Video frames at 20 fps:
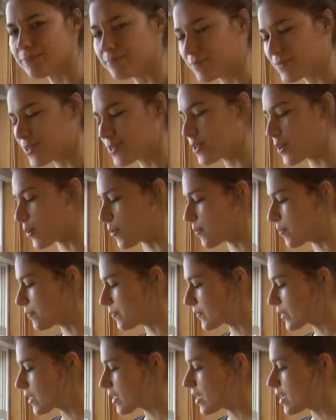So,
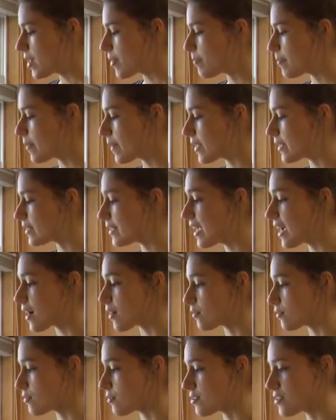but yeah,
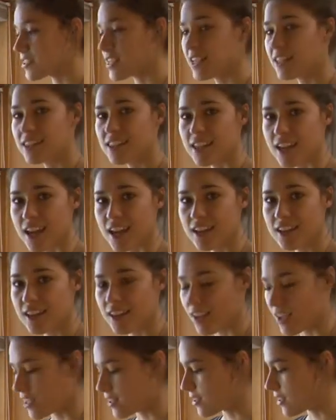just take the
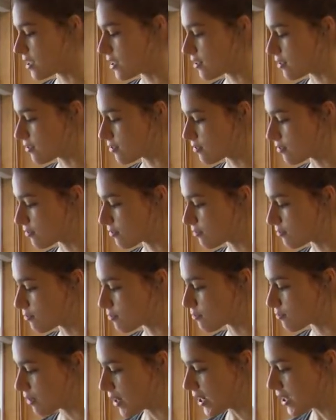egg and then
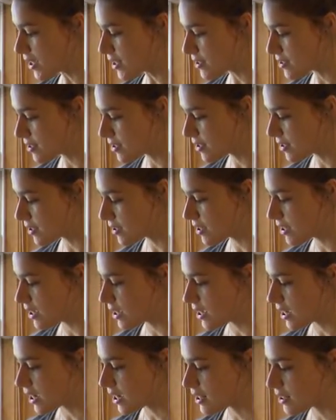crack it,
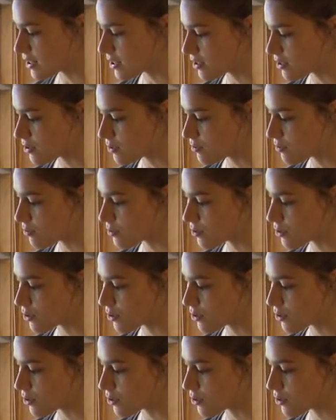and then use